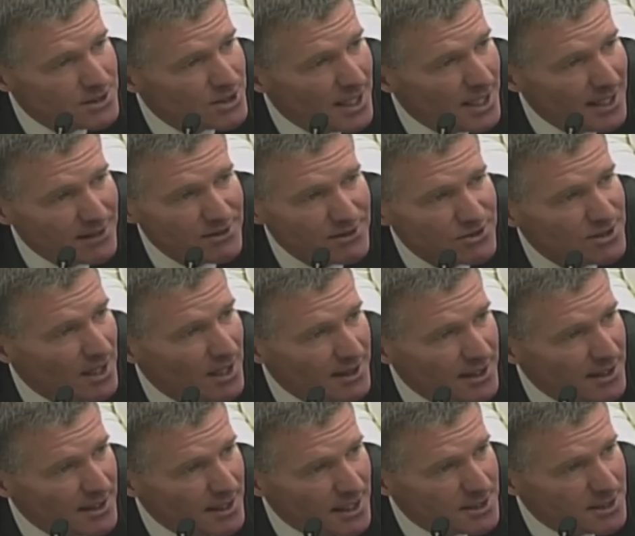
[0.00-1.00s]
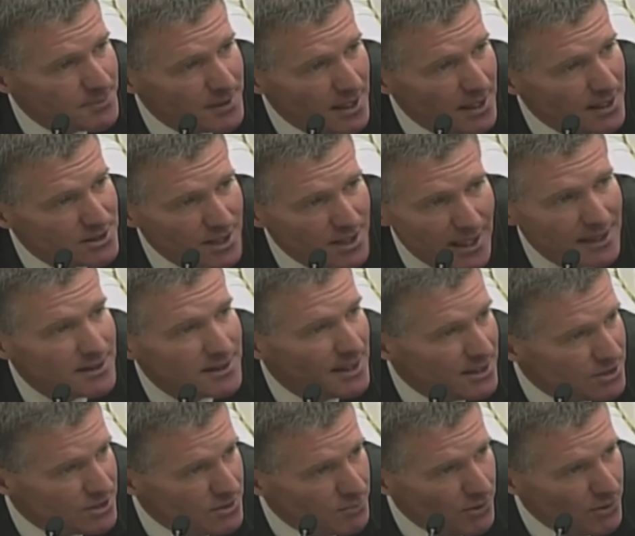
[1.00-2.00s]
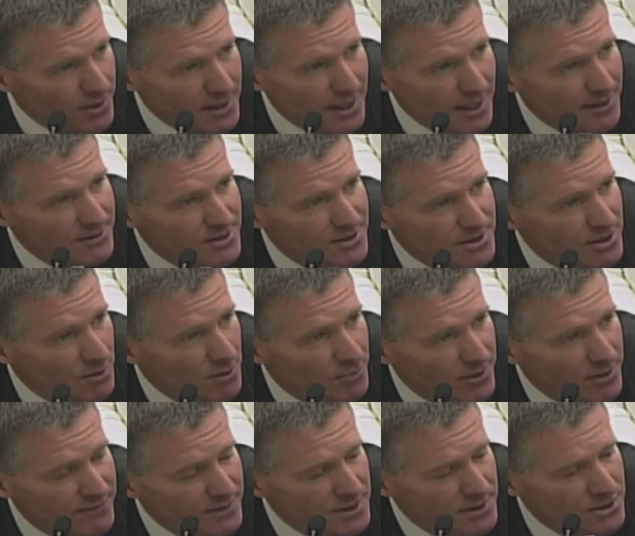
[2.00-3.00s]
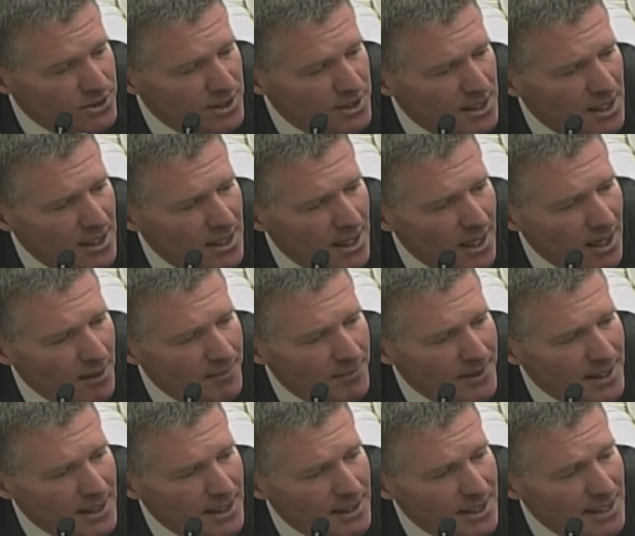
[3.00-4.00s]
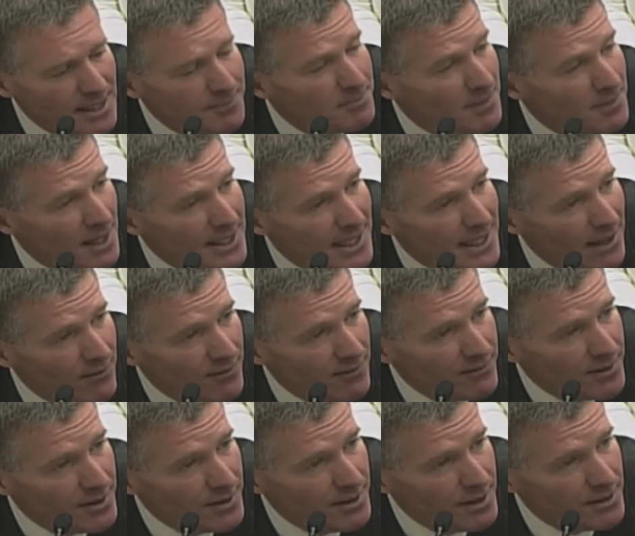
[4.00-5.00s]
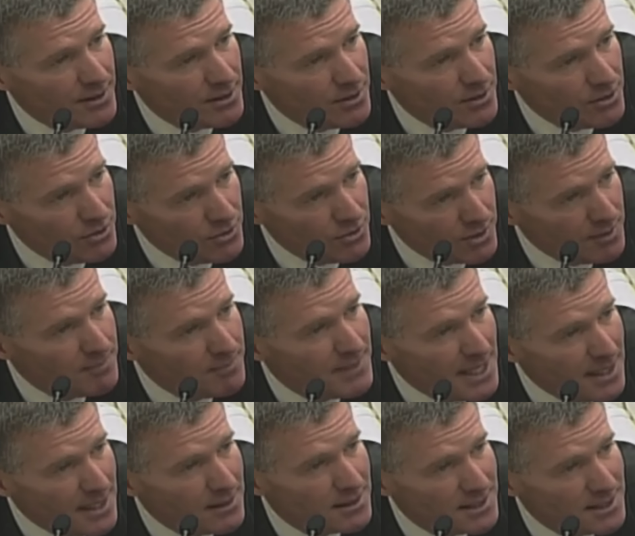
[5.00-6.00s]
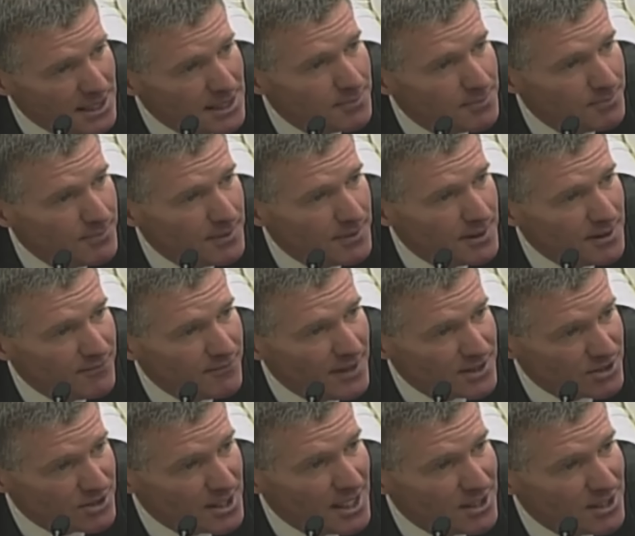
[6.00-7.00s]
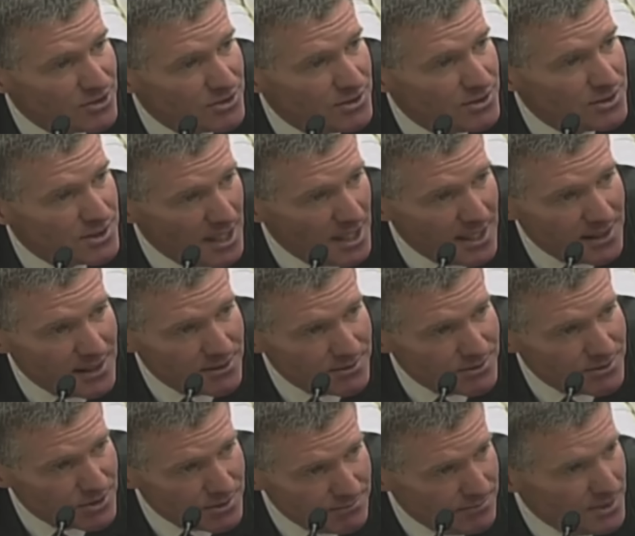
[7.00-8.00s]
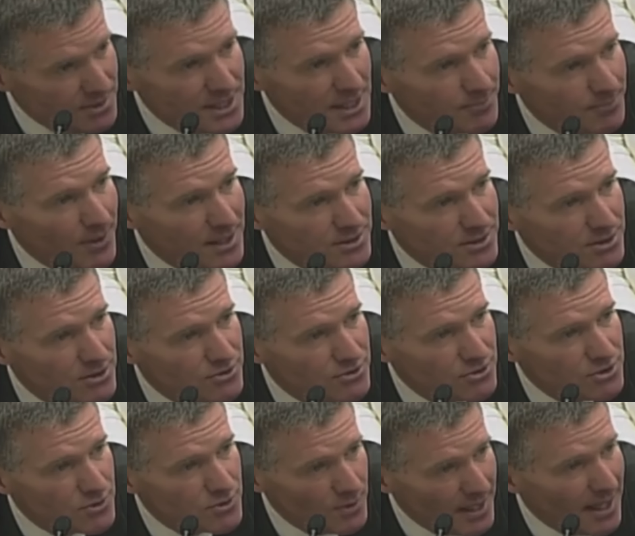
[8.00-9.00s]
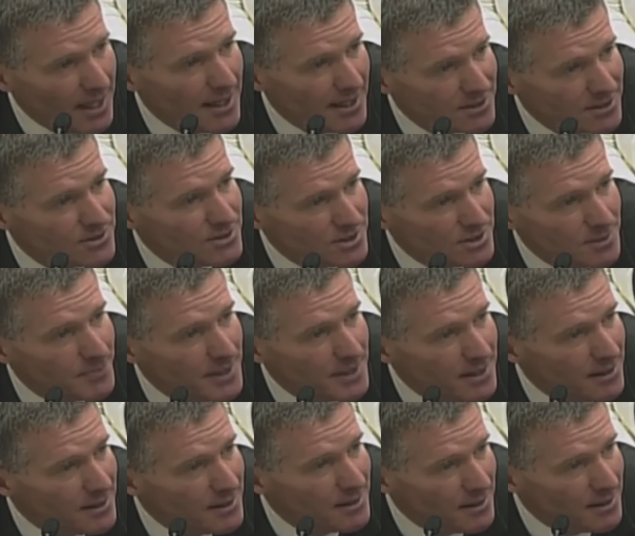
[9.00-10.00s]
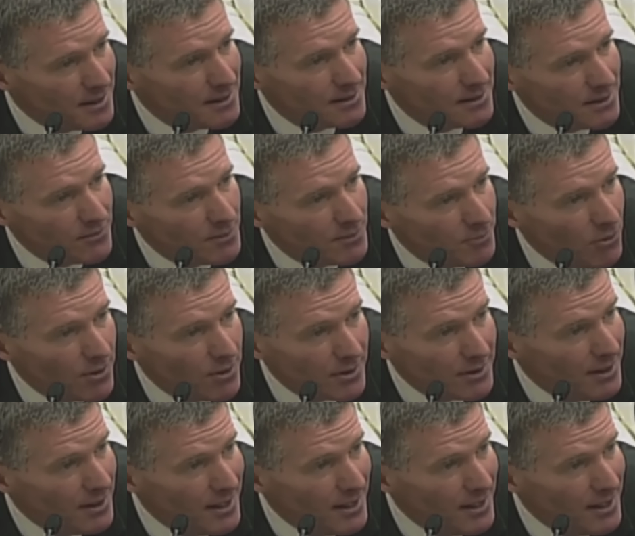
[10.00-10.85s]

Act, there's nothing in the Espionage Act. As you pointed out, there's no privilege. Um, keep in mind, however, you can make leak investigations and leak prosecutions without actually subpoenaing the, the reporter.